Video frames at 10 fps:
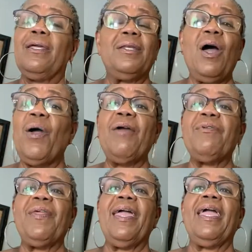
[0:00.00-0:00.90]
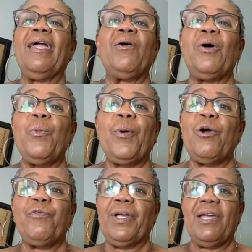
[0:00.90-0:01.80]
No, everything ain't going to go
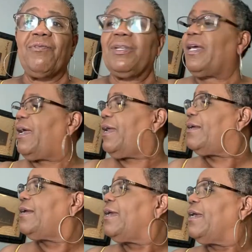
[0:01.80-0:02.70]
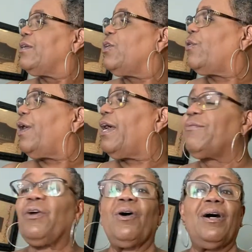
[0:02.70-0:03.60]
perfect every day. You're going to
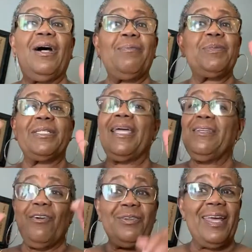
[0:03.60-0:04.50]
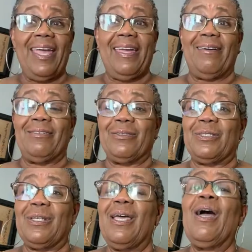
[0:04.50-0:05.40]
have your ups and your
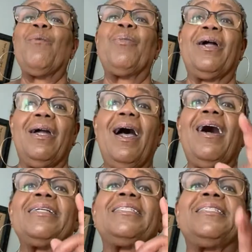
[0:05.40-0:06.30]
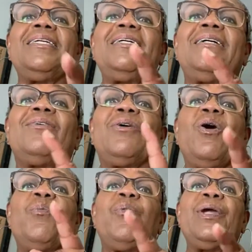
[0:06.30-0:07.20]
downs. But God's still
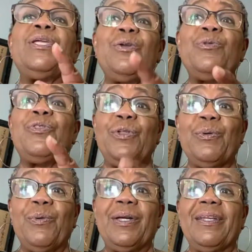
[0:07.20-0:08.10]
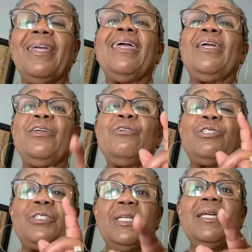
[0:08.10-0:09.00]
going to bring you through it. You
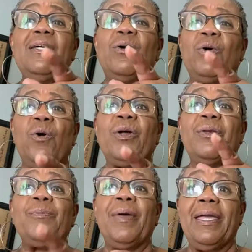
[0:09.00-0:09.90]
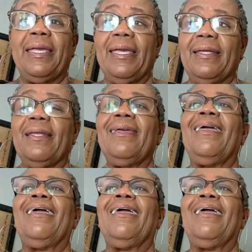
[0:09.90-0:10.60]
still going to make it.